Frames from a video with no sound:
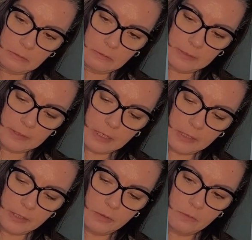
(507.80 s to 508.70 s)
That's kind
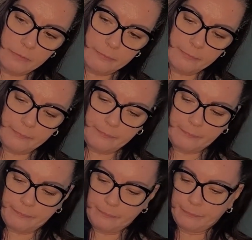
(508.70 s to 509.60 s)
of cute.
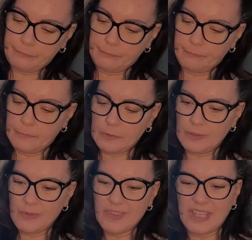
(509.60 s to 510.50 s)

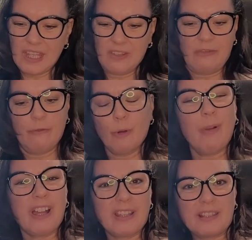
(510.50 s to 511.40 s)
This was like
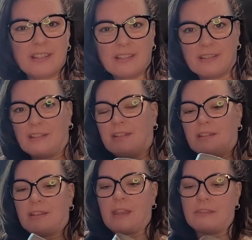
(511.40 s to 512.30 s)
$4
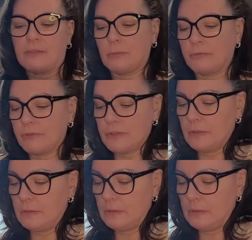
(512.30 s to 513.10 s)
at the thrift